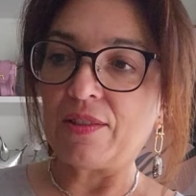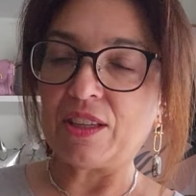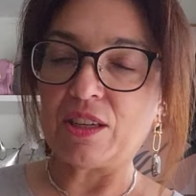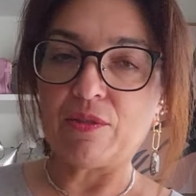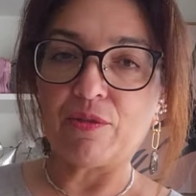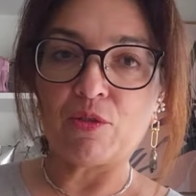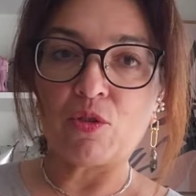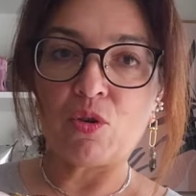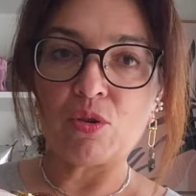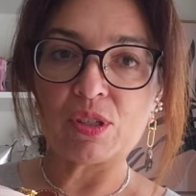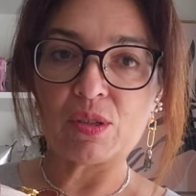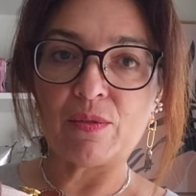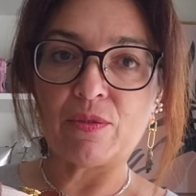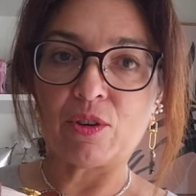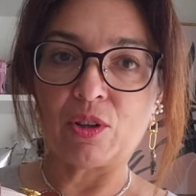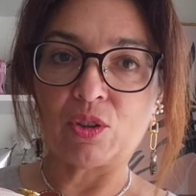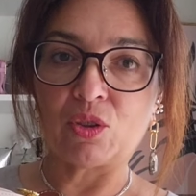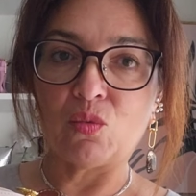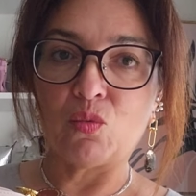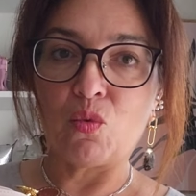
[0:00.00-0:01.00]
And then of course
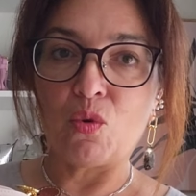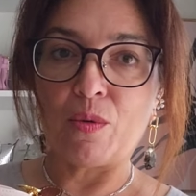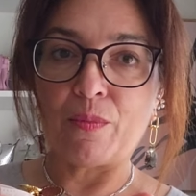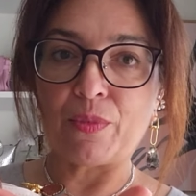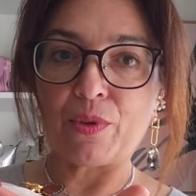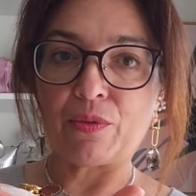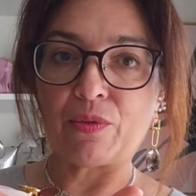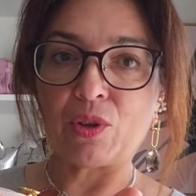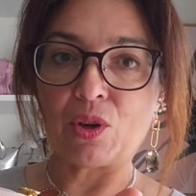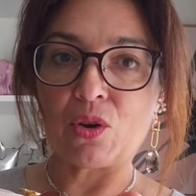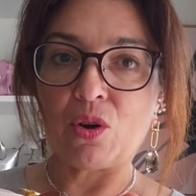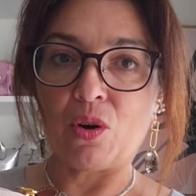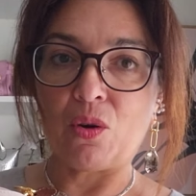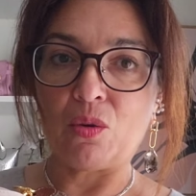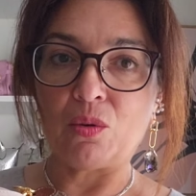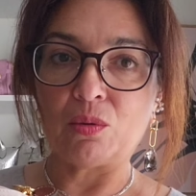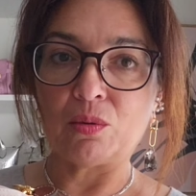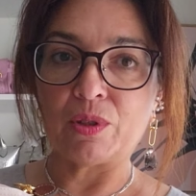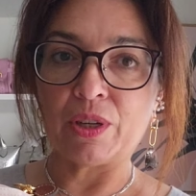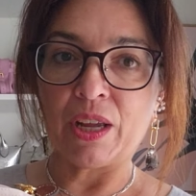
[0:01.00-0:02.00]
we've got the warmth of the
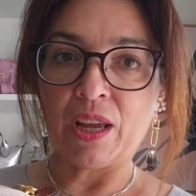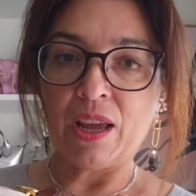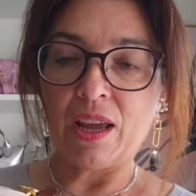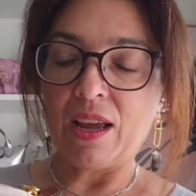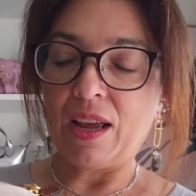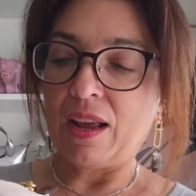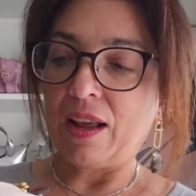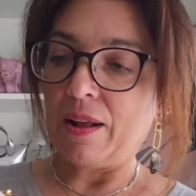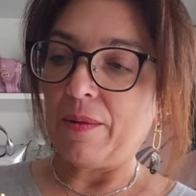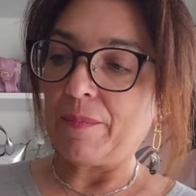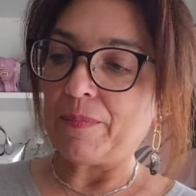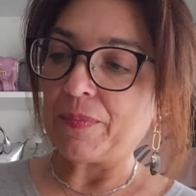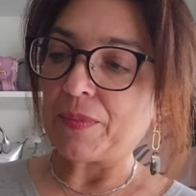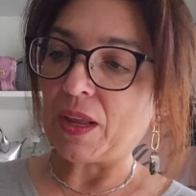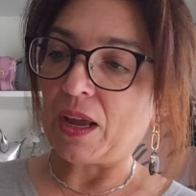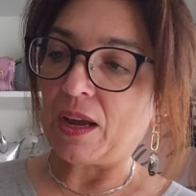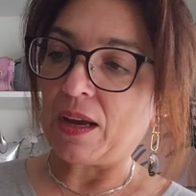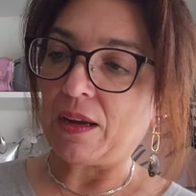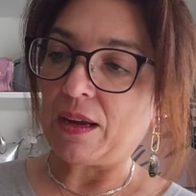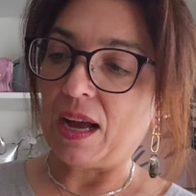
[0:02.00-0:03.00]
gold
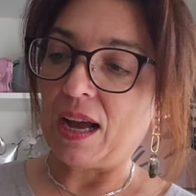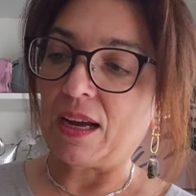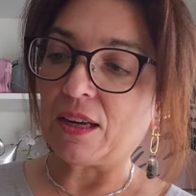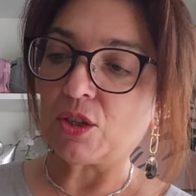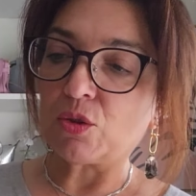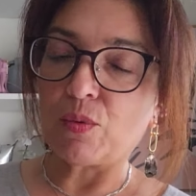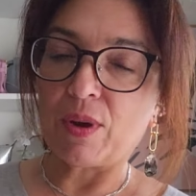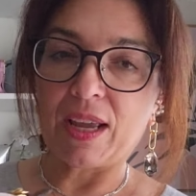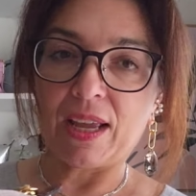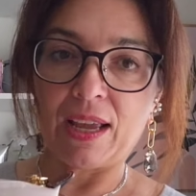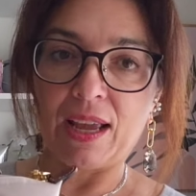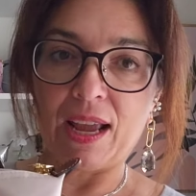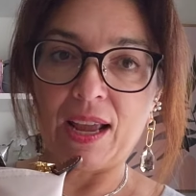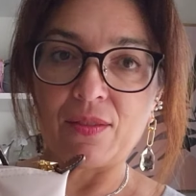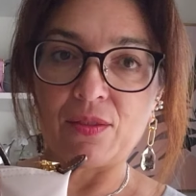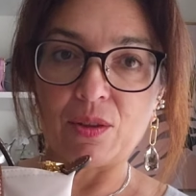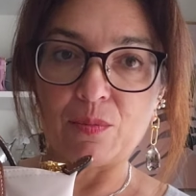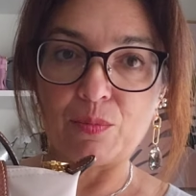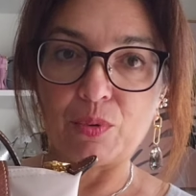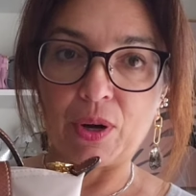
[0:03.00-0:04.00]
hardware
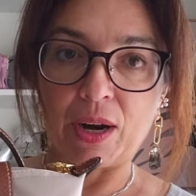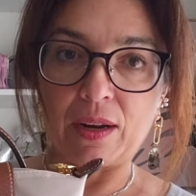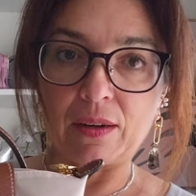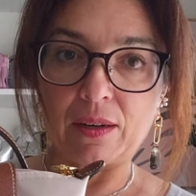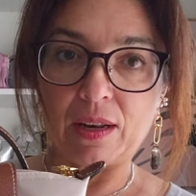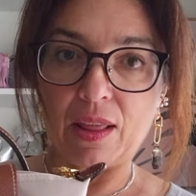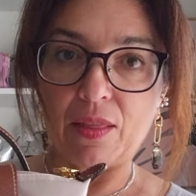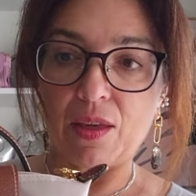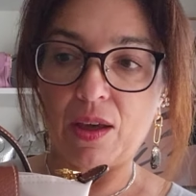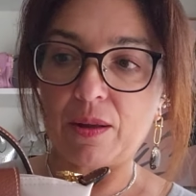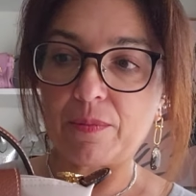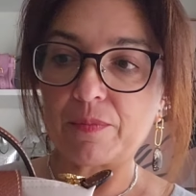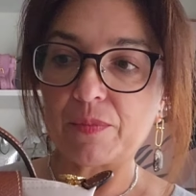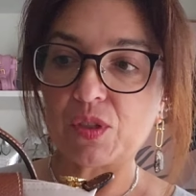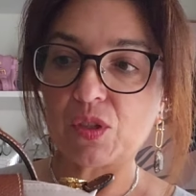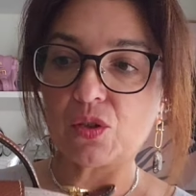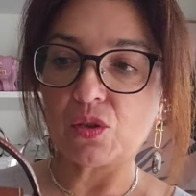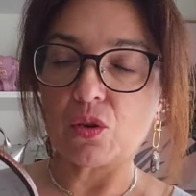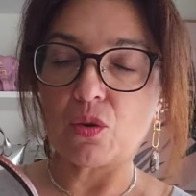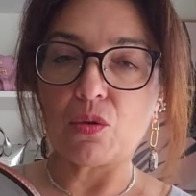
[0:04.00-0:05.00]
and the brown leather.
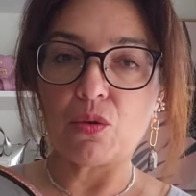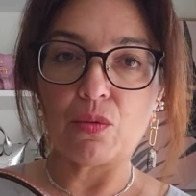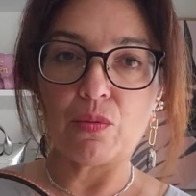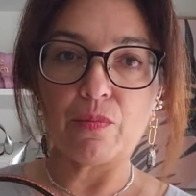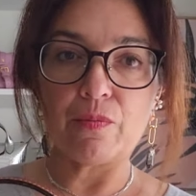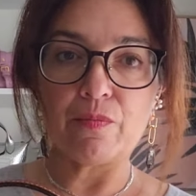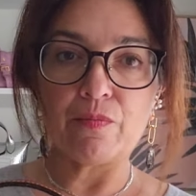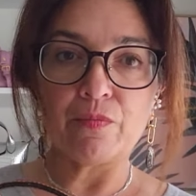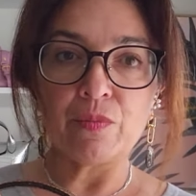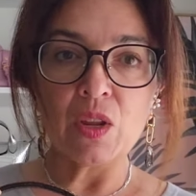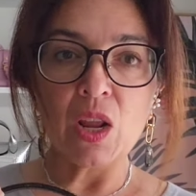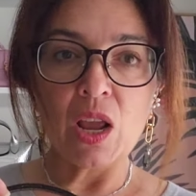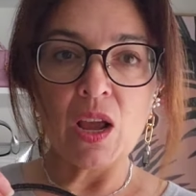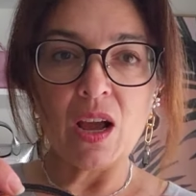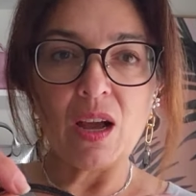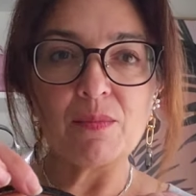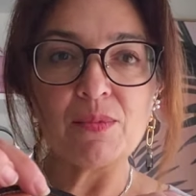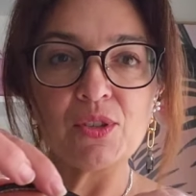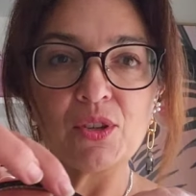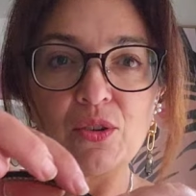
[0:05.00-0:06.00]
So
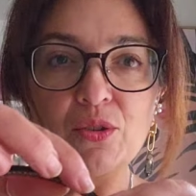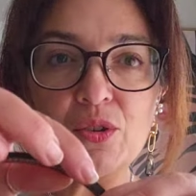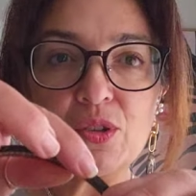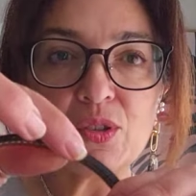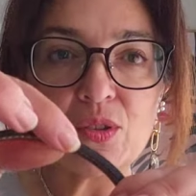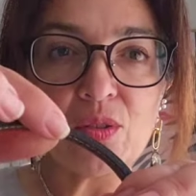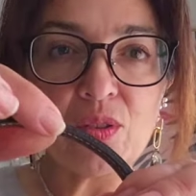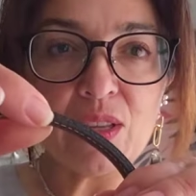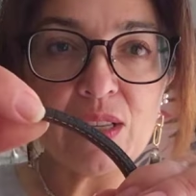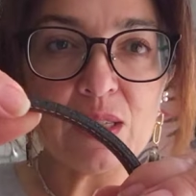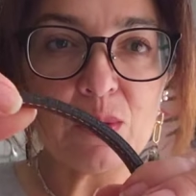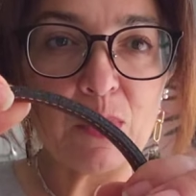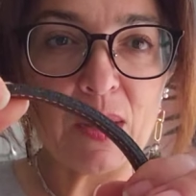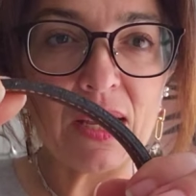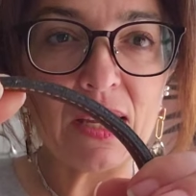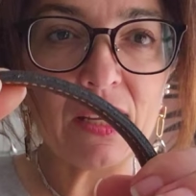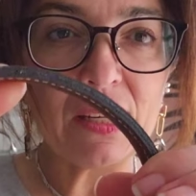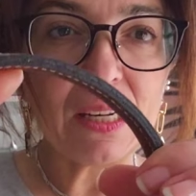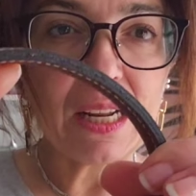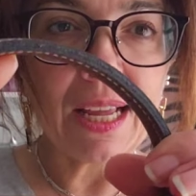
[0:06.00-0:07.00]
I'm so used to things
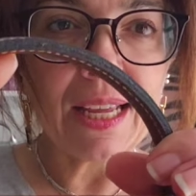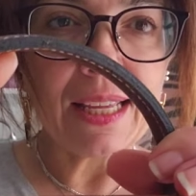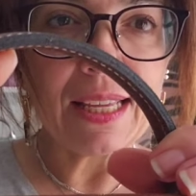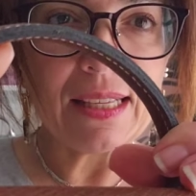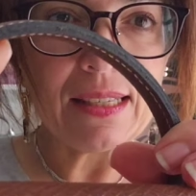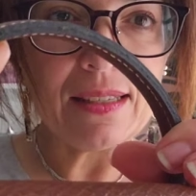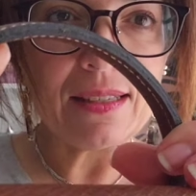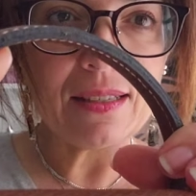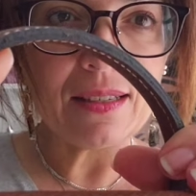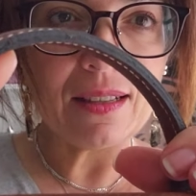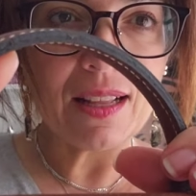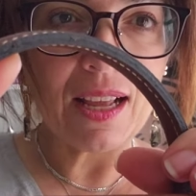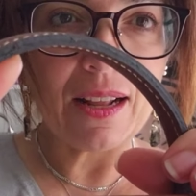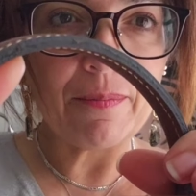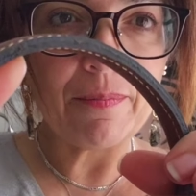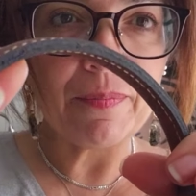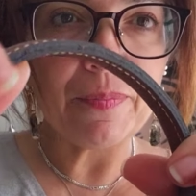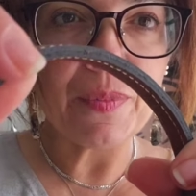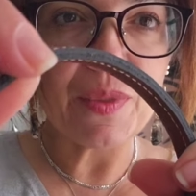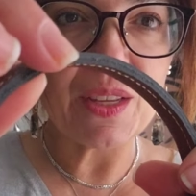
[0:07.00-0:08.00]
being glazed that